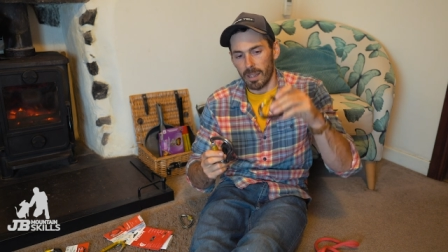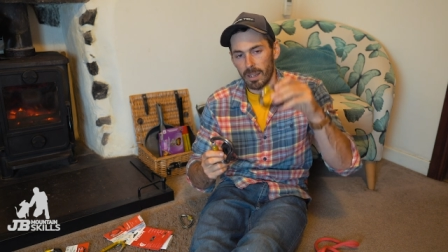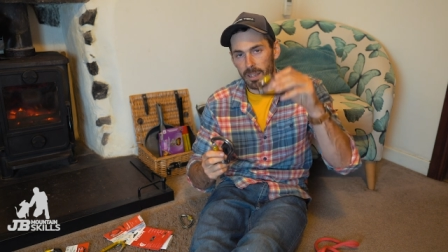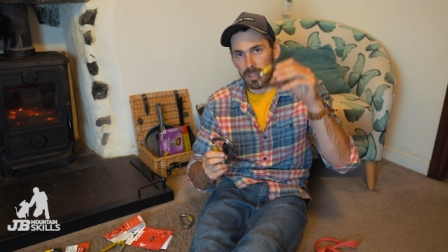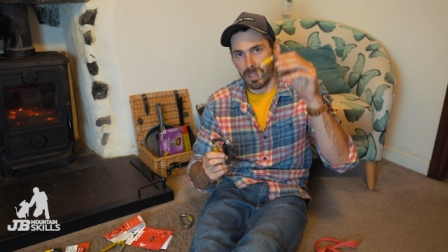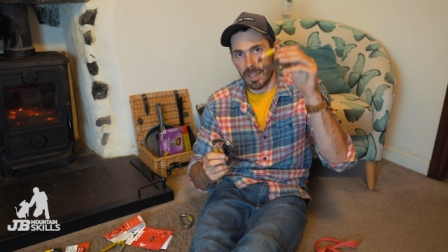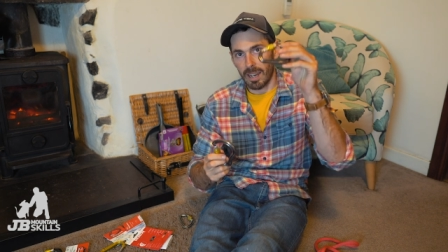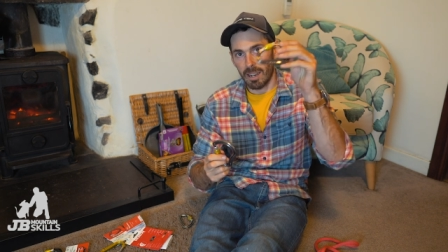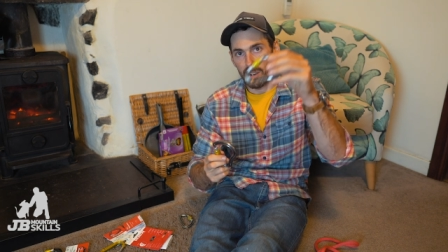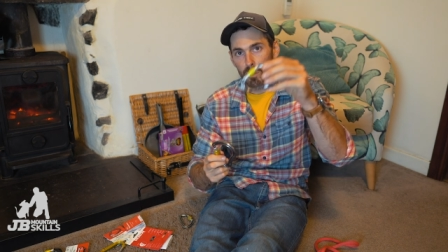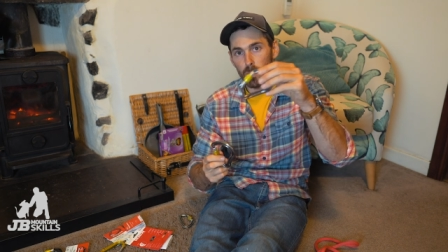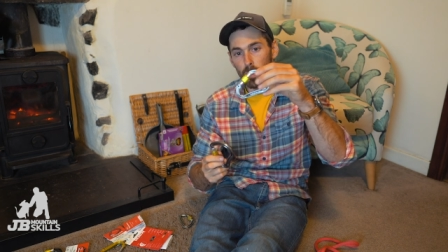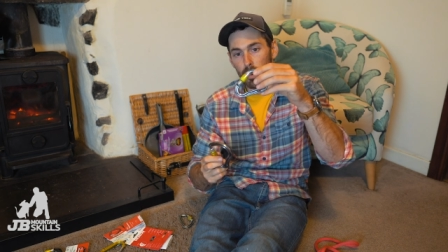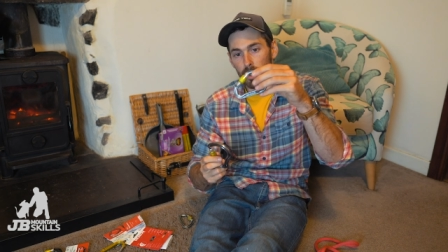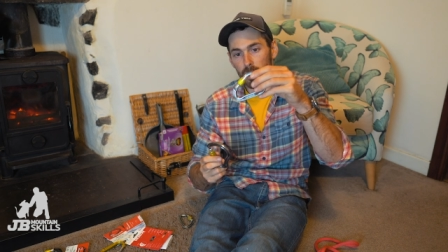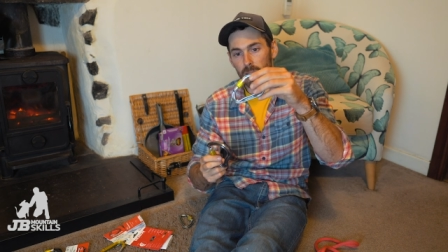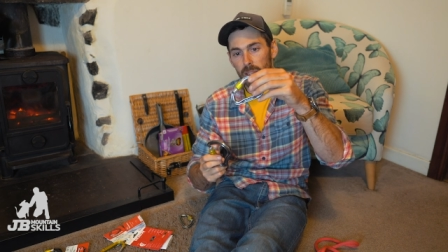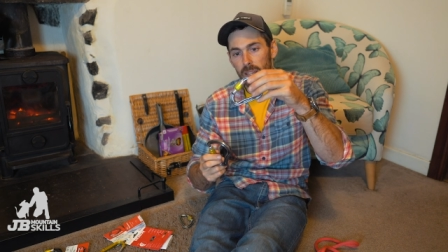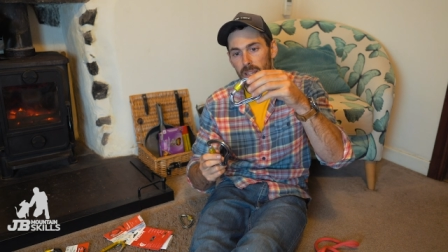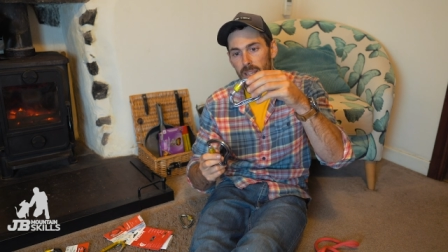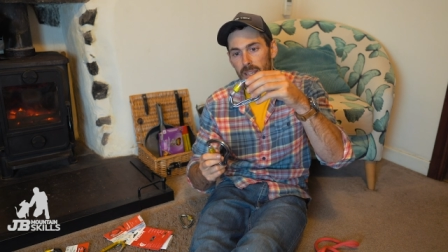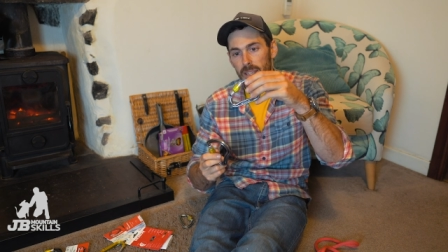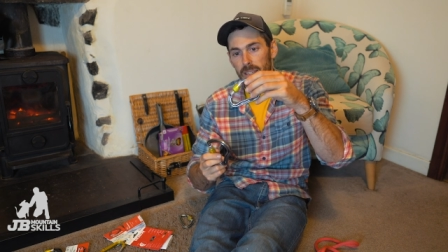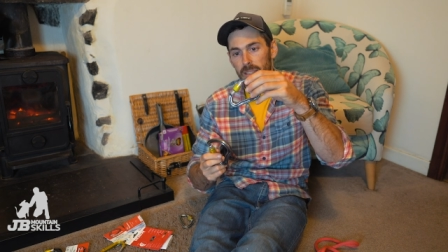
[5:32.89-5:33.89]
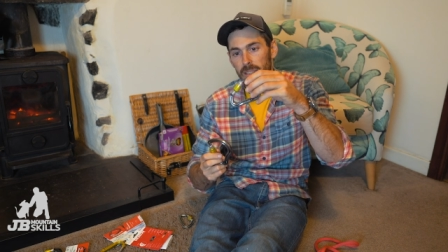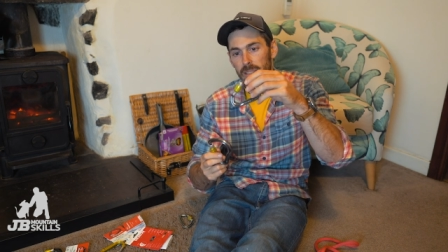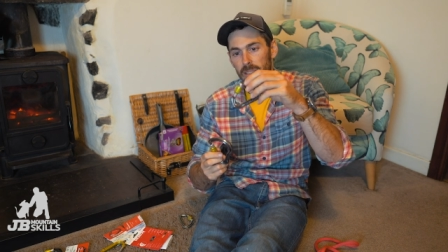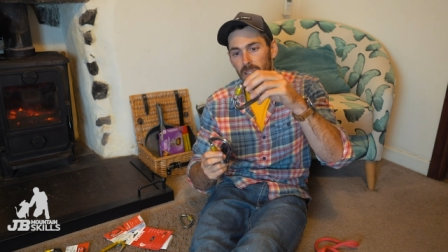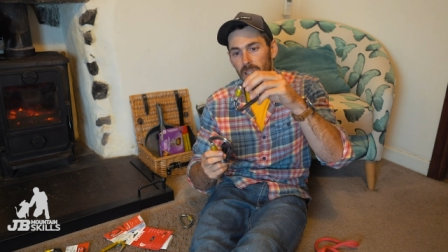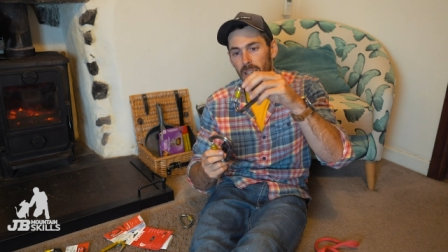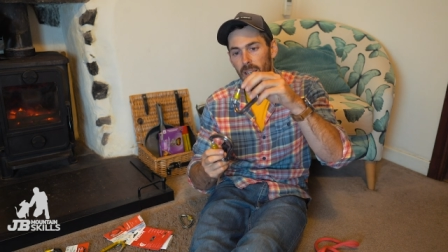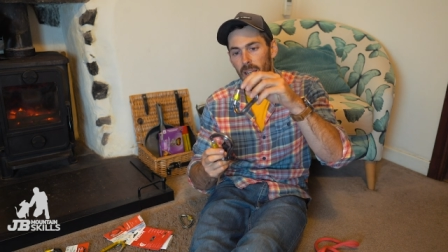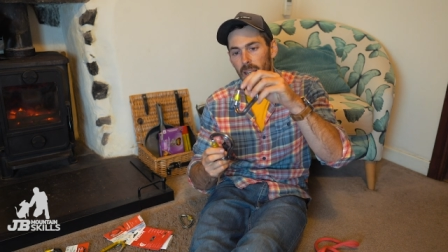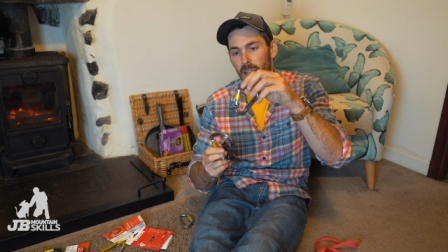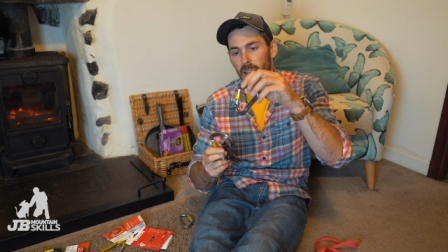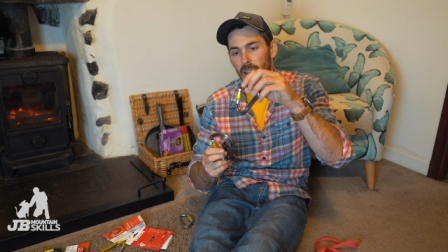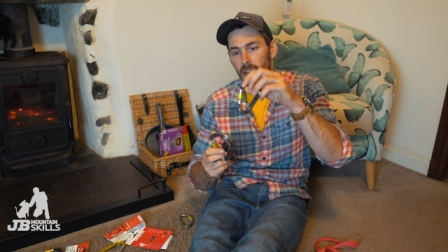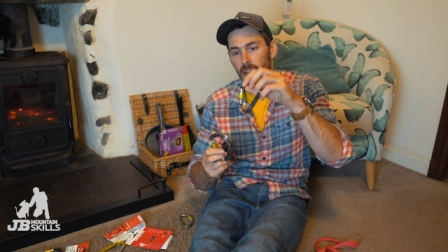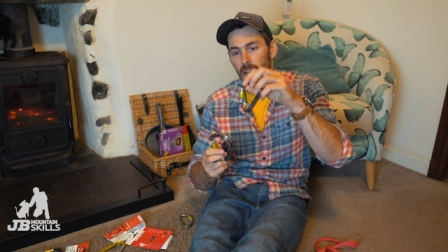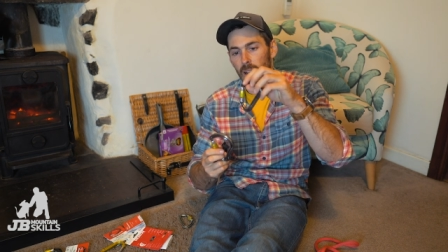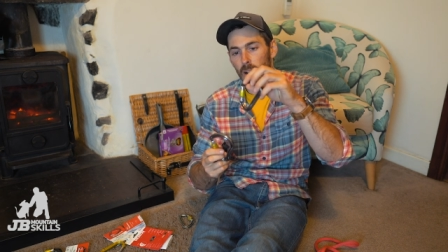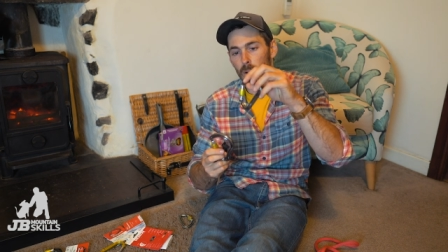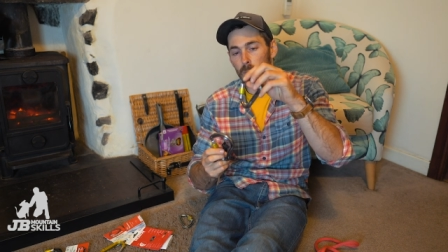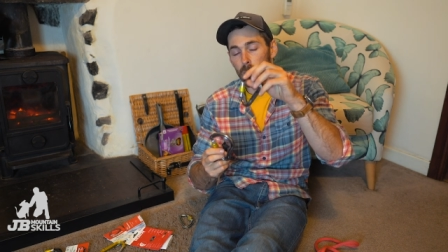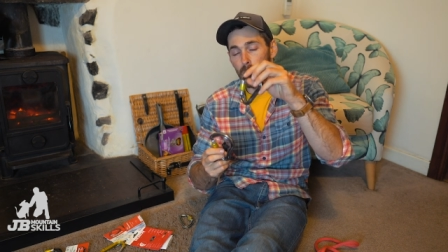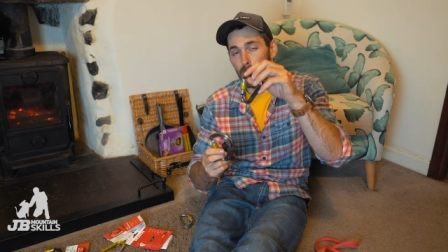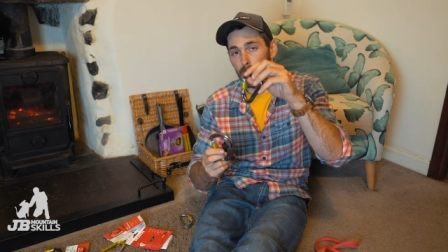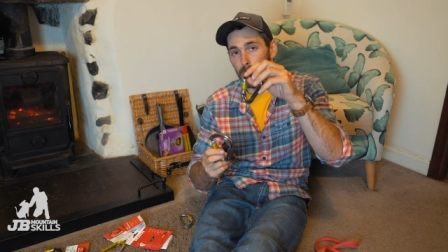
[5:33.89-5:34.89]
I carry one of these
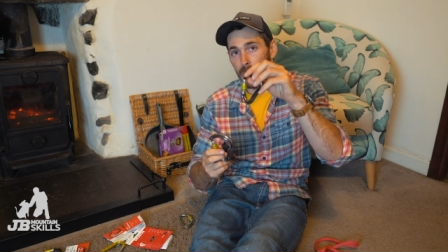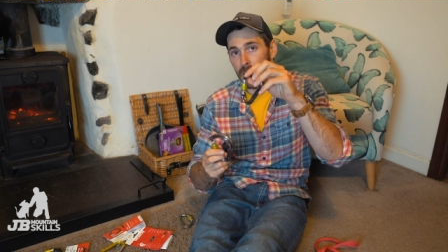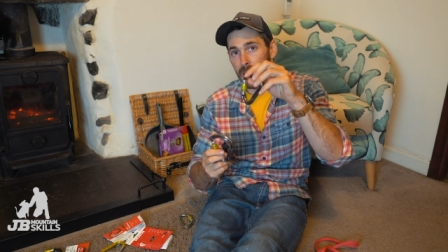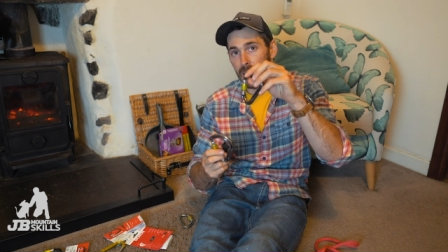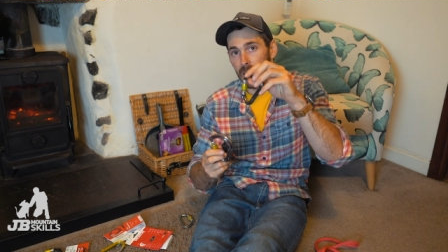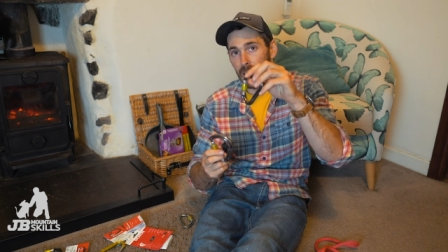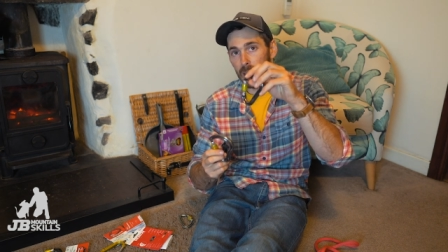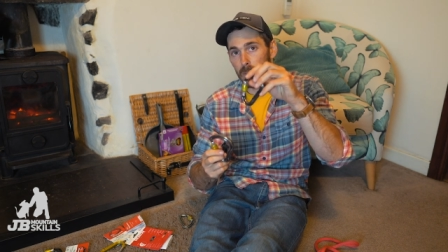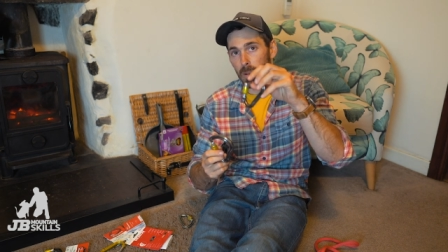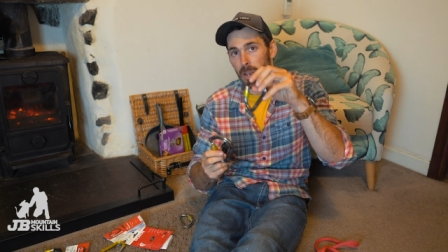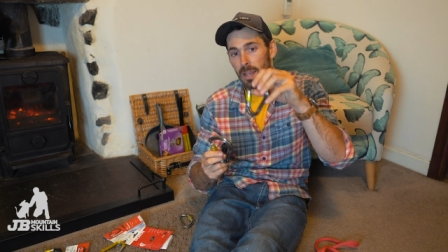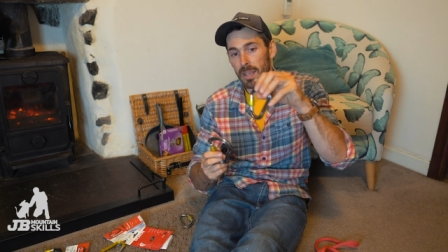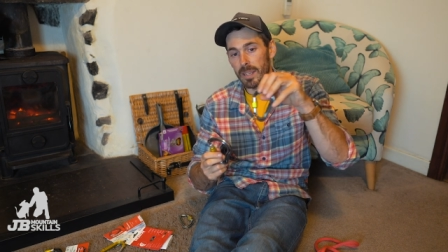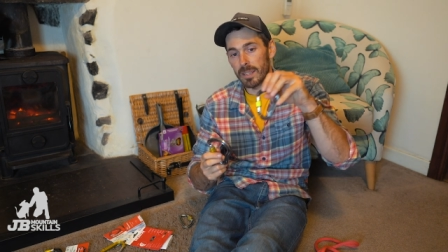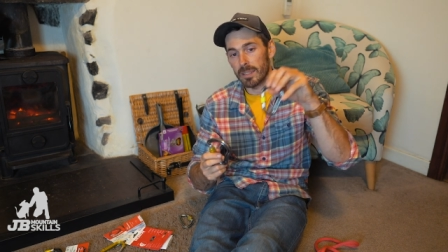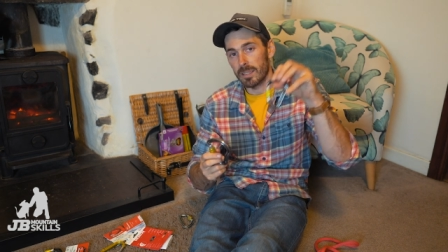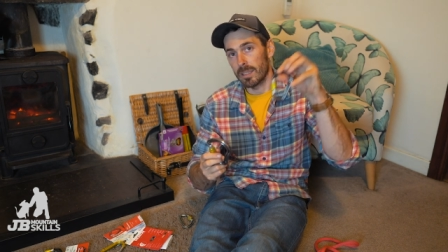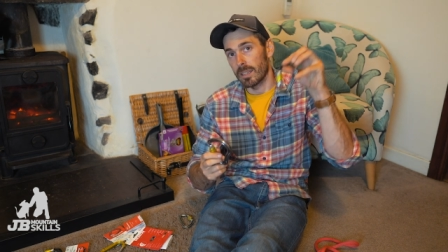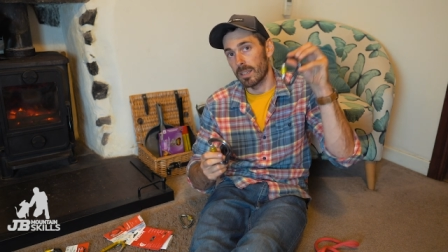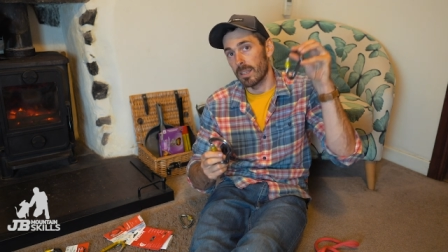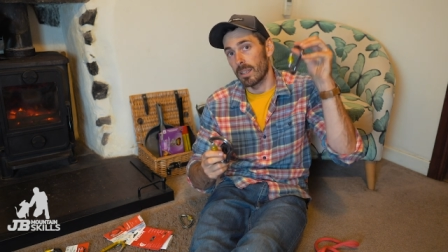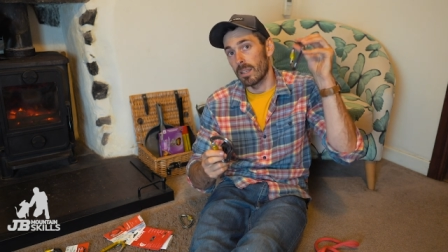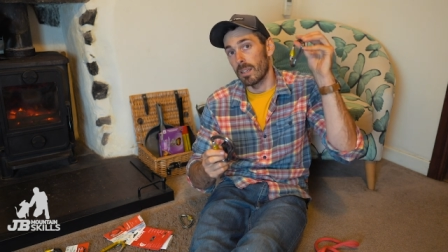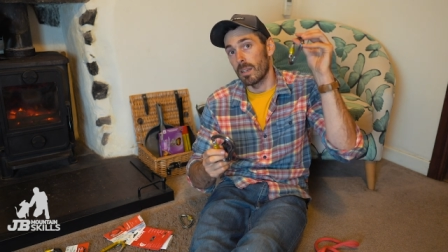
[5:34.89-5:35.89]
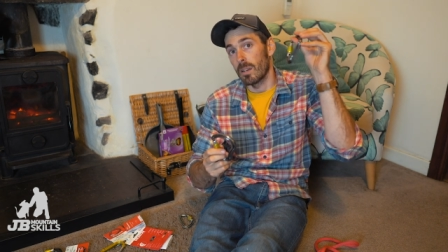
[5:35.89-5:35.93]
on my belay plate,